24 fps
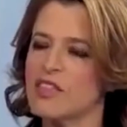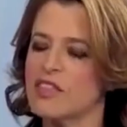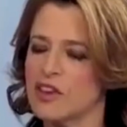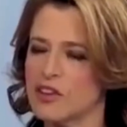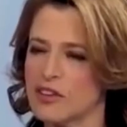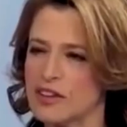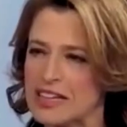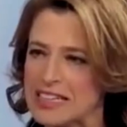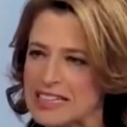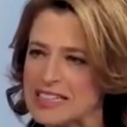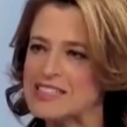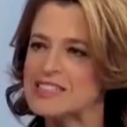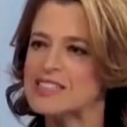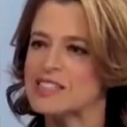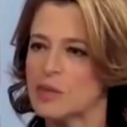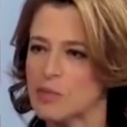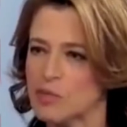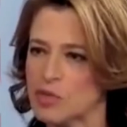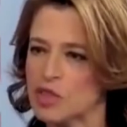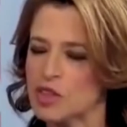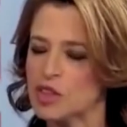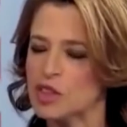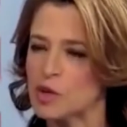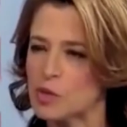that there is
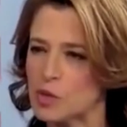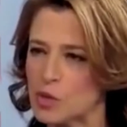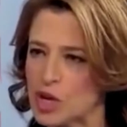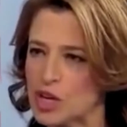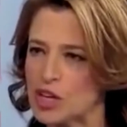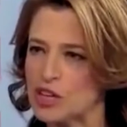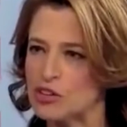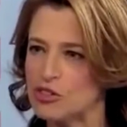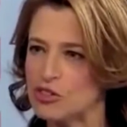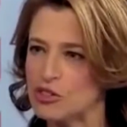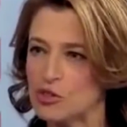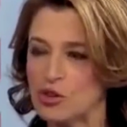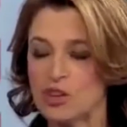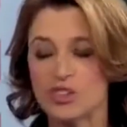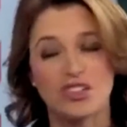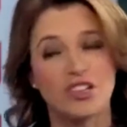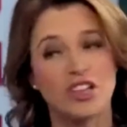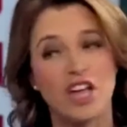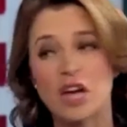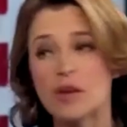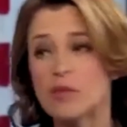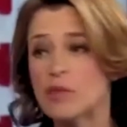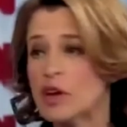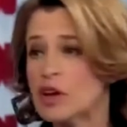something that we can do, because
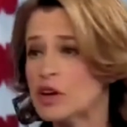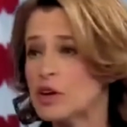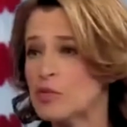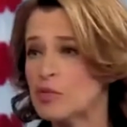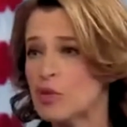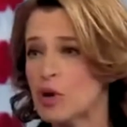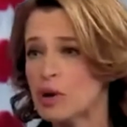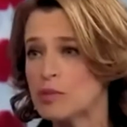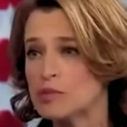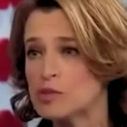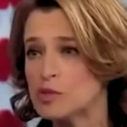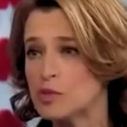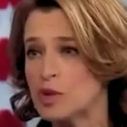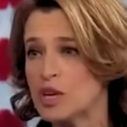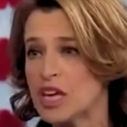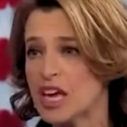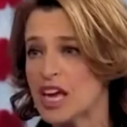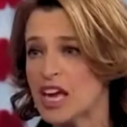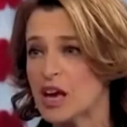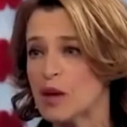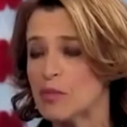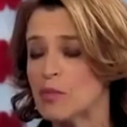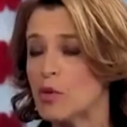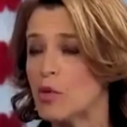a lot of medical problems we
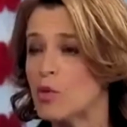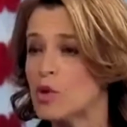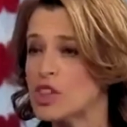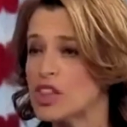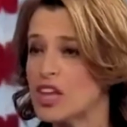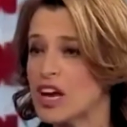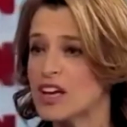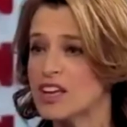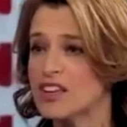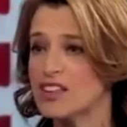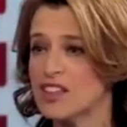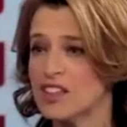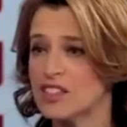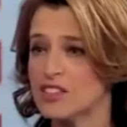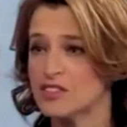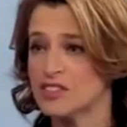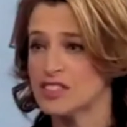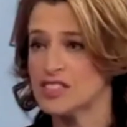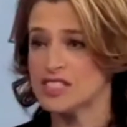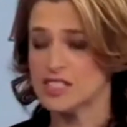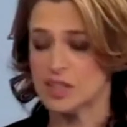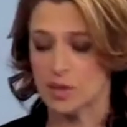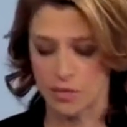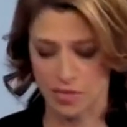can't, but we're lucky that
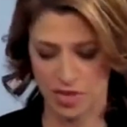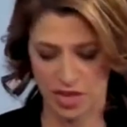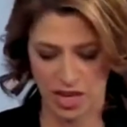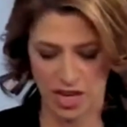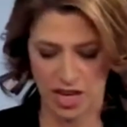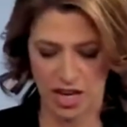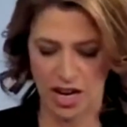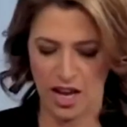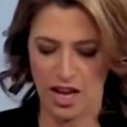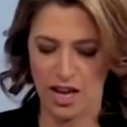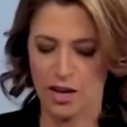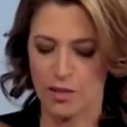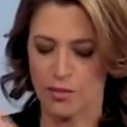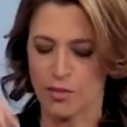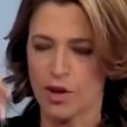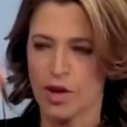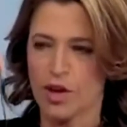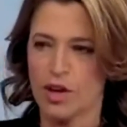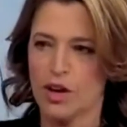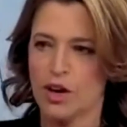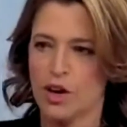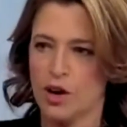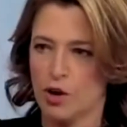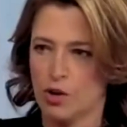there is something, and I am
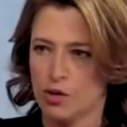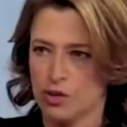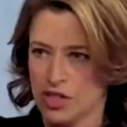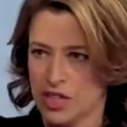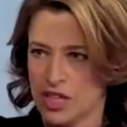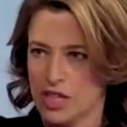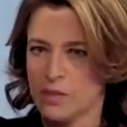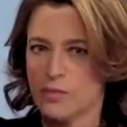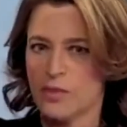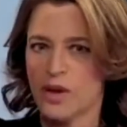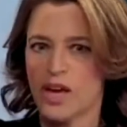holding